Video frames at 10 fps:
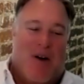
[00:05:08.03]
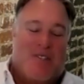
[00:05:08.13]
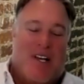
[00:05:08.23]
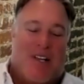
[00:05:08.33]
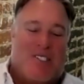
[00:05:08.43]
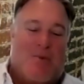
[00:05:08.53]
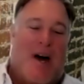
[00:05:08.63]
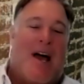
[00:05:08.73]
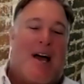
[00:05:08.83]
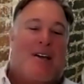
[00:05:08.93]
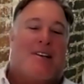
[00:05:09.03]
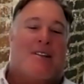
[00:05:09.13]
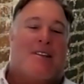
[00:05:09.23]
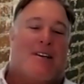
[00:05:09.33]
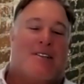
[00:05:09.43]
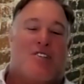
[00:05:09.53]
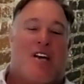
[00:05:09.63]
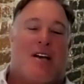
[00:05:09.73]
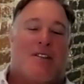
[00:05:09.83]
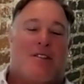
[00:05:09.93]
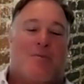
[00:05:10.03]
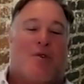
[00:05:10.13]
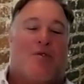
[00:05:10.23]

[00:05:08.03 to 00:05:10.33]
Tell us about how you did the move